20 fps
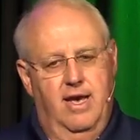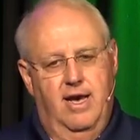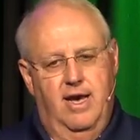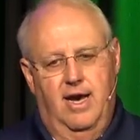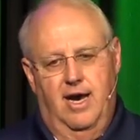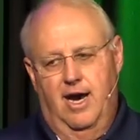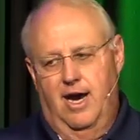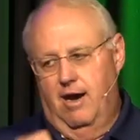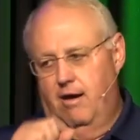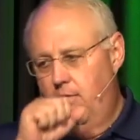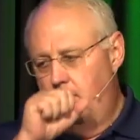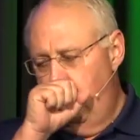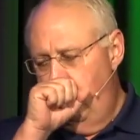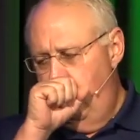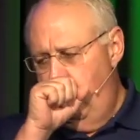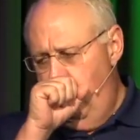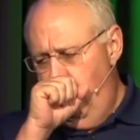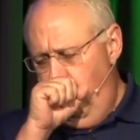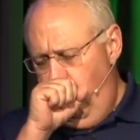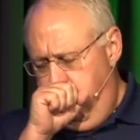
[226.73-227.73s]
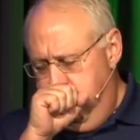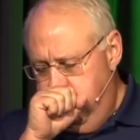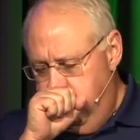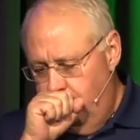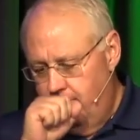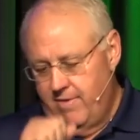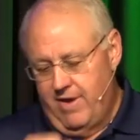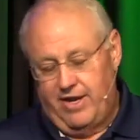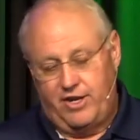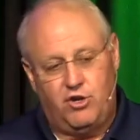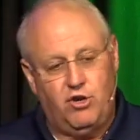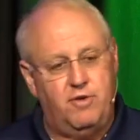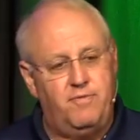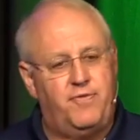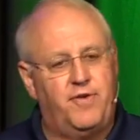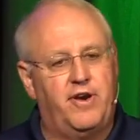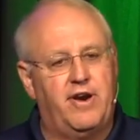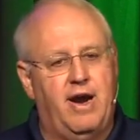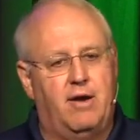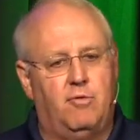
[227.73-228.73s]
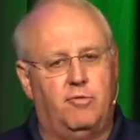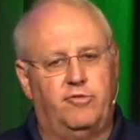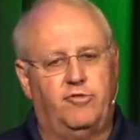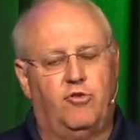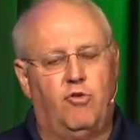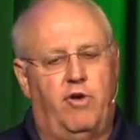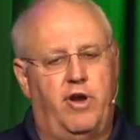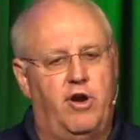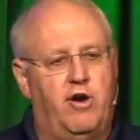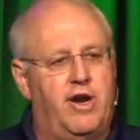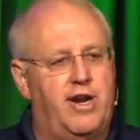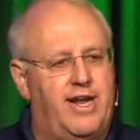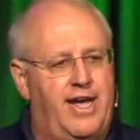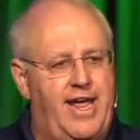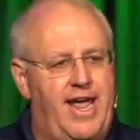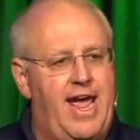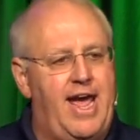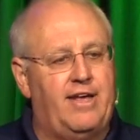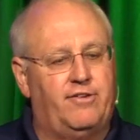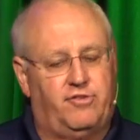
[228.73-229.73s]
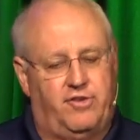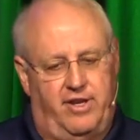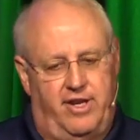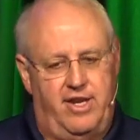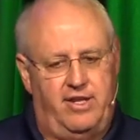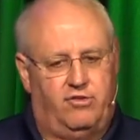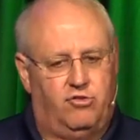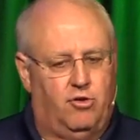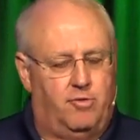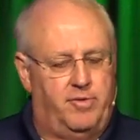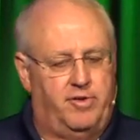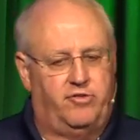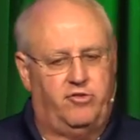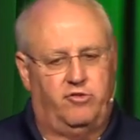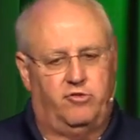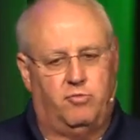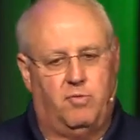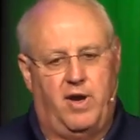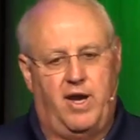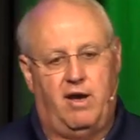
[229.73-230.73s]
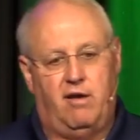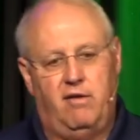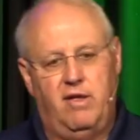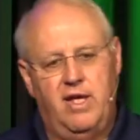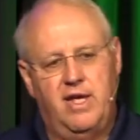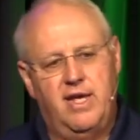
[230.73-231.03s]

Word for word: Uh, and I couldn't figure out what was going on. I asked, and he told me, he says, well,